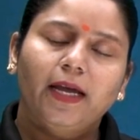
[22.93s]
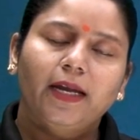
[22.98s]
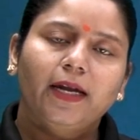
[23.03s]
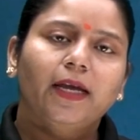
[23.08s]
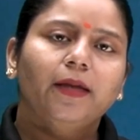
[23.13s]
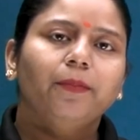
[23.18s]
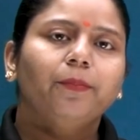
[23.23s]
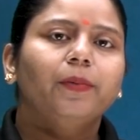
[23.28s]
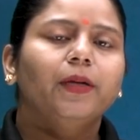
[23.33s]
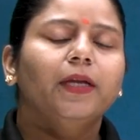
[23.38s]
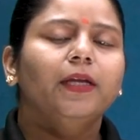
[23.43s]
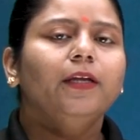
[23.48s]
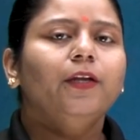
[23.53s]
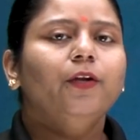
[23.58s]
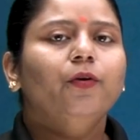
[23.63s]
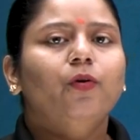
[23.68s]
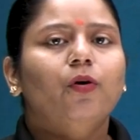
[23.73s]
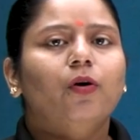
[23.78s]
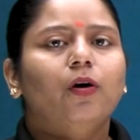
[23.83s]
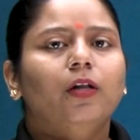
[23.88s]
and I bring
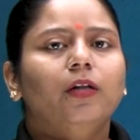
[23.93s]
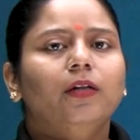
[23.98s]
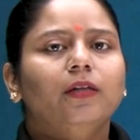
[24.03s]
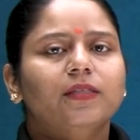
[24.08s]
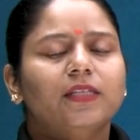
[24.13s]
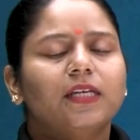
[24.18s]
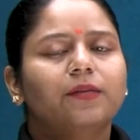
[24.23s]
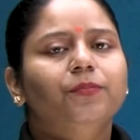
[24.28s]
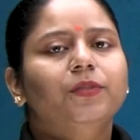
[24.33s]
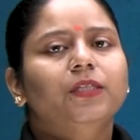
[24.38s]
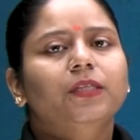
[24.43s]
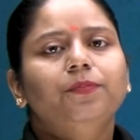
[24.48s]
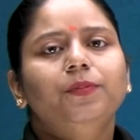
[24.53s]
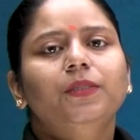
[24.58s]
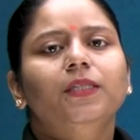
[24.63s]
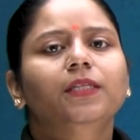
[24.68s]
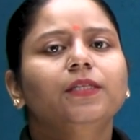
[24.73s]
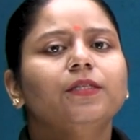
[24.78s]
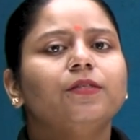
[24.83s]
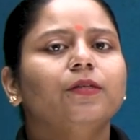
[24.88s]
you all some
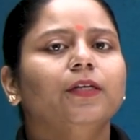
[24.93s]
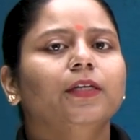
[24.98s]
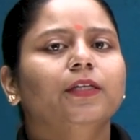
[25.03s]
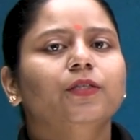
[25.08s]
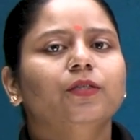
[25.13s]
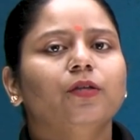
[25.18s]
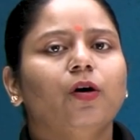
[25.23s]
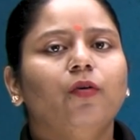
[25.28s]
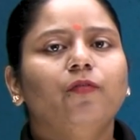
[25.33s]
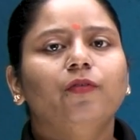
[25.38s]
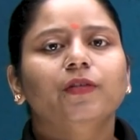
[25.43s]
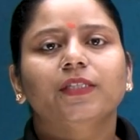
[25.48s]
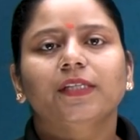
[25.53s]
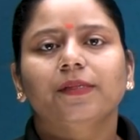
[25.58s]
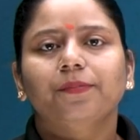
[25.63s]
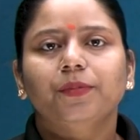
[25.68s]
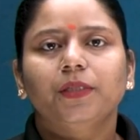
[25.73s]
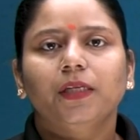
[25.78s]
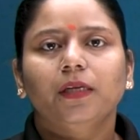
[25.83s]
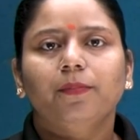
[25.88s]
tips and tricks of
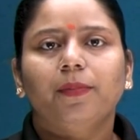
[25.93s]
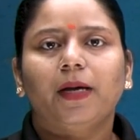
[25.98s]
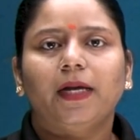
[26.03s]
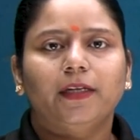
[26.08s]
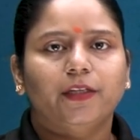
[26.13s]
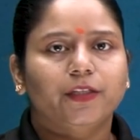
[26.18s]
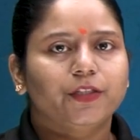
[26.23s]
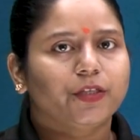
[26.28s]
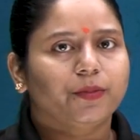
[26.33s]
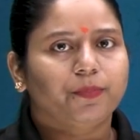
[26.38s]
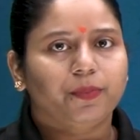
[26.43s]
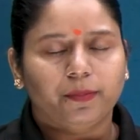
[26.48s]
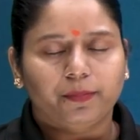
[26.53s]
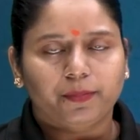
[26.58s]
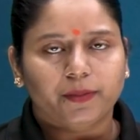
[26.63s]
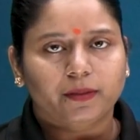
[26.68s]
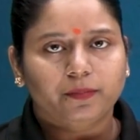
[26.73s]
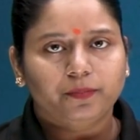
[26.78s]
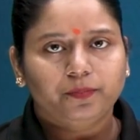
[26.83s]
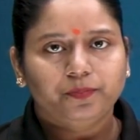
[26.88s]
attempting biology
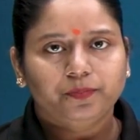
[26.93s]
paper.